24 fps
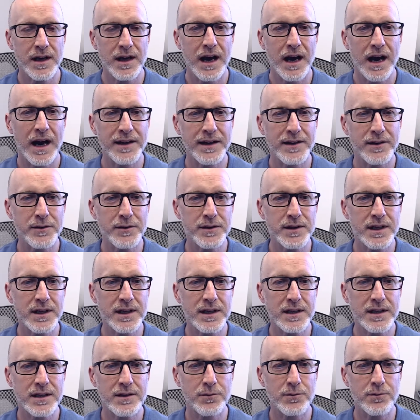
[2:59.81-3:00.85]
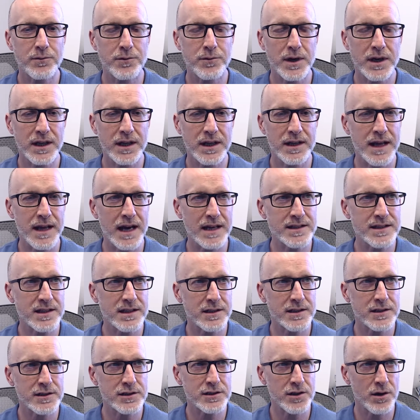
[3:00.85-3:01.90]
I don't think really that's going
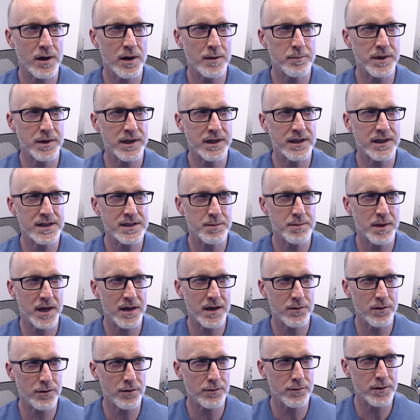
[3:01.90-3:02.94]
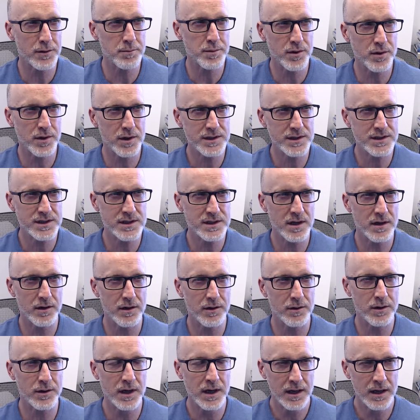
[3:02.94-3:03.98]
to show up in this payroll report.
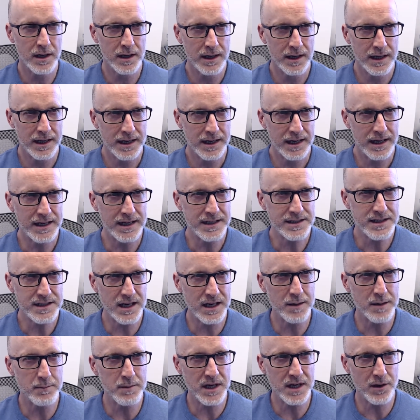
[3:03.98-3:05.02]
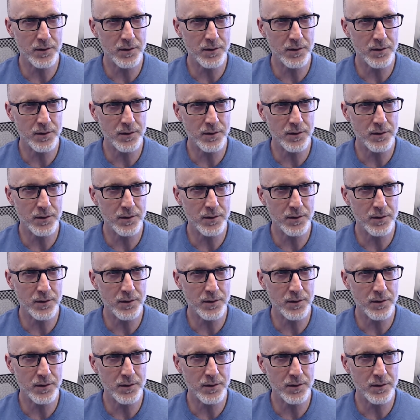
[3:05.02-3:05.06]
So it's going to be a